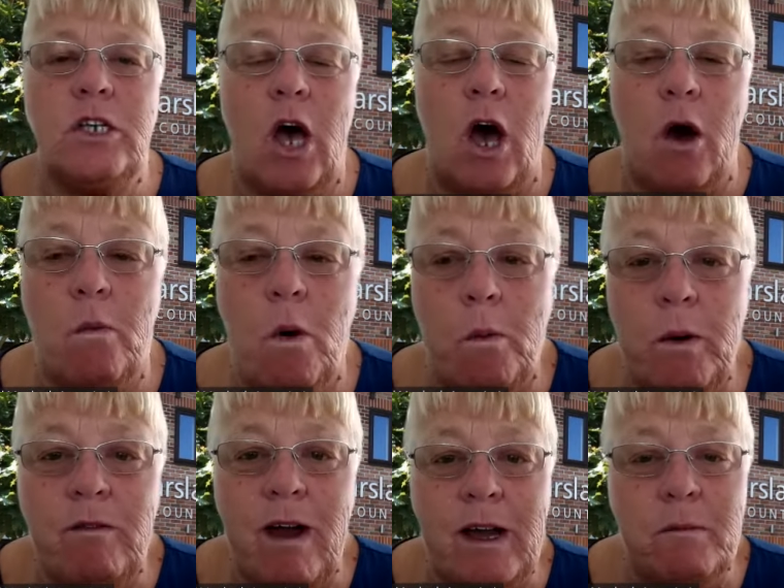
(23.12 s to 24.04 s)
So what
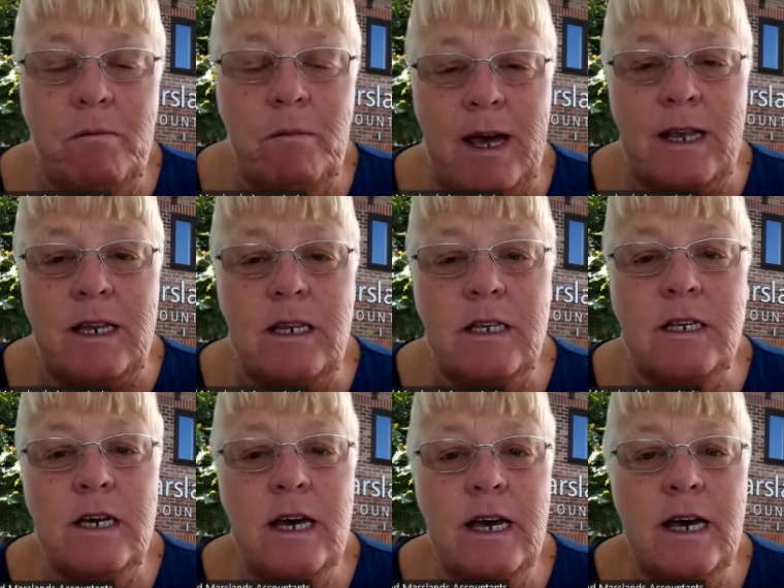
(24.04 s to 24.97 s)
we recommend
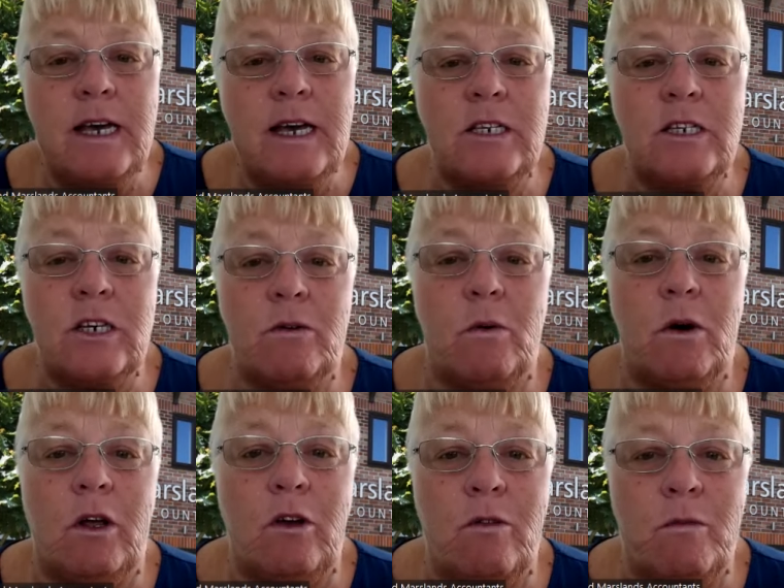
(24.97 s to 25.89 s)
is that
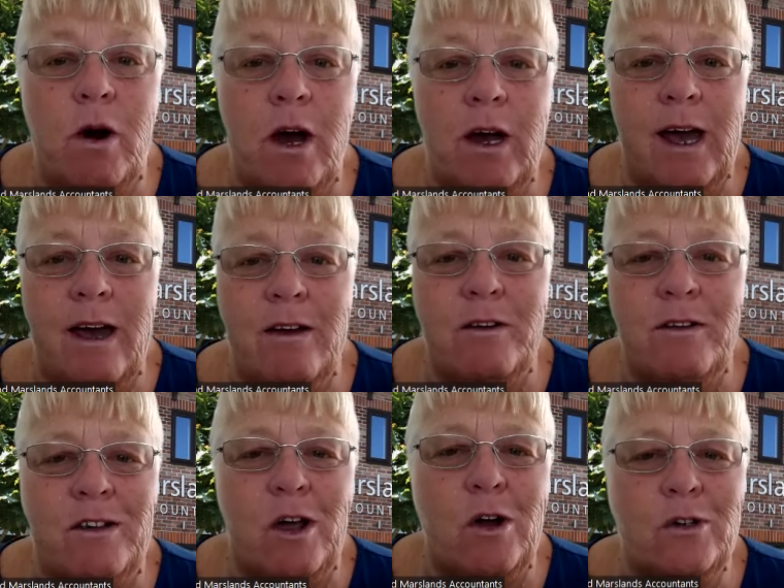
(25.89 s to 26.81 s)
what you work out your
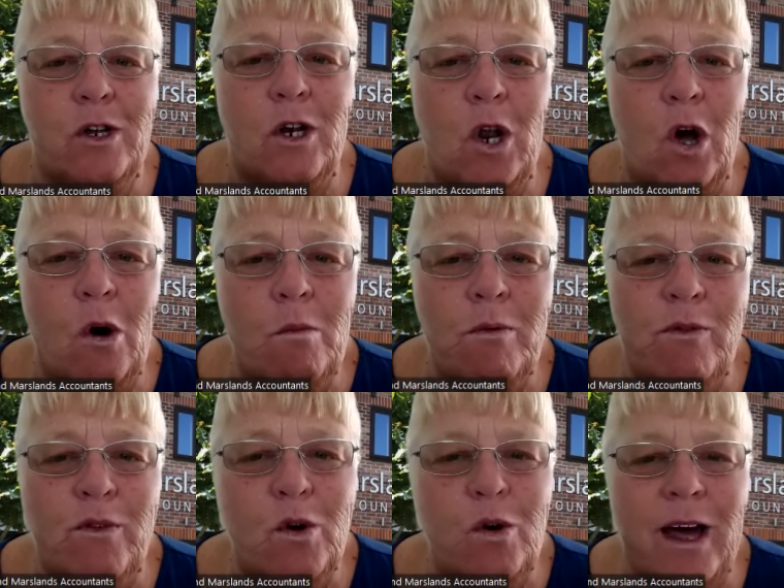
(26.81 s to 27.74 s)
disclosure long
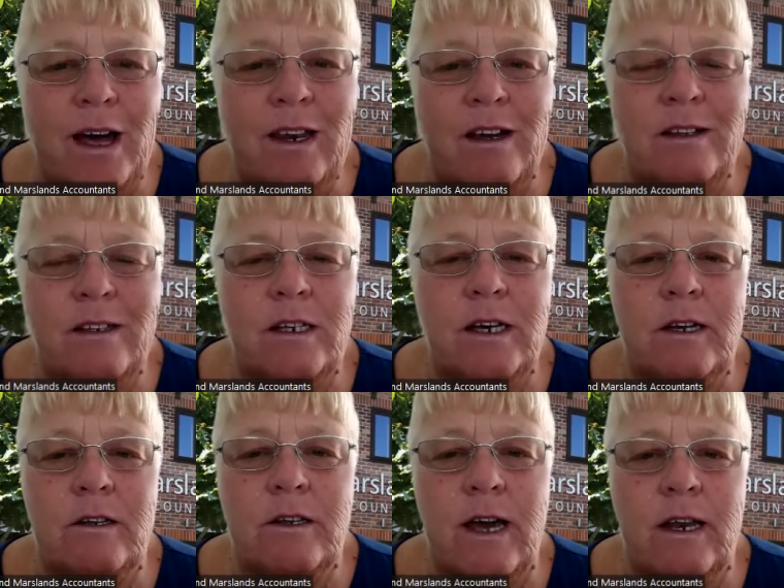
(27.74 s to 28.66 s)
before that
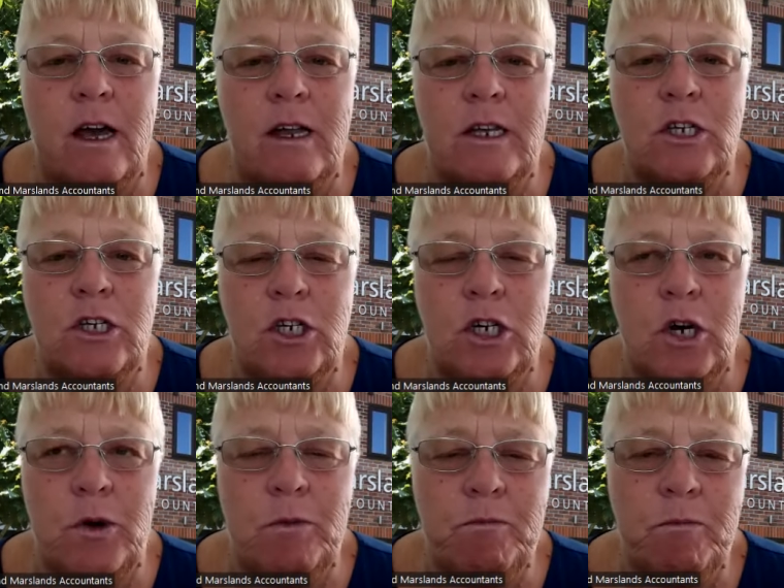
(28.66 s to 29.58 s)
90-day deadline is
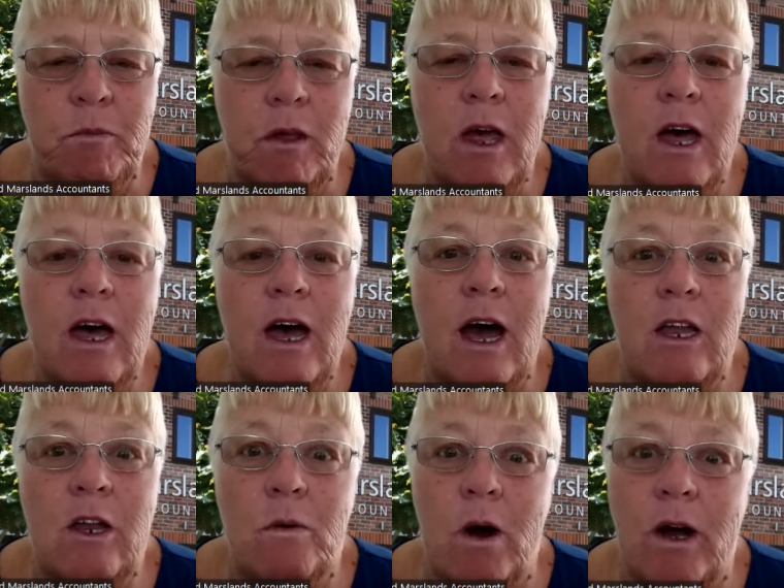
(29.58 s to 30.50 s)
due,
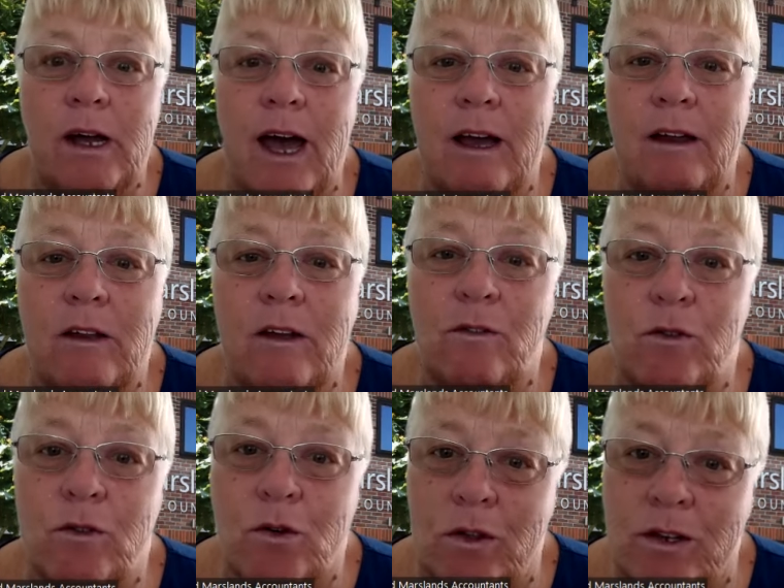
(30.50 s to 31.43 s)
and you work out if
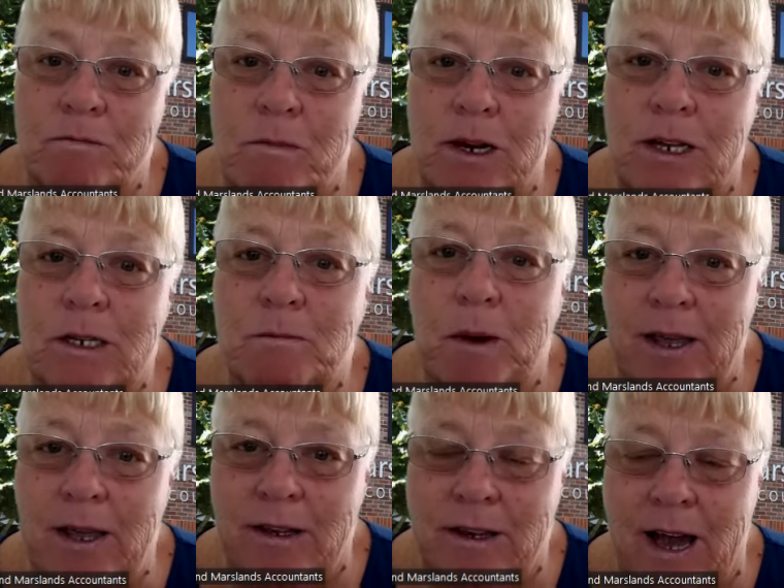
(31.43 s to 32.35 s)
you've got the money to
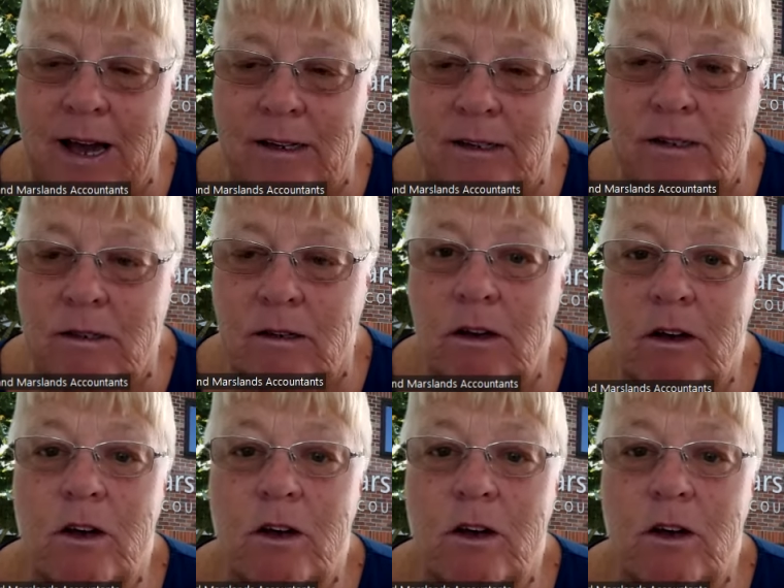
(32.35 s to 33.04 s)
pay the tax.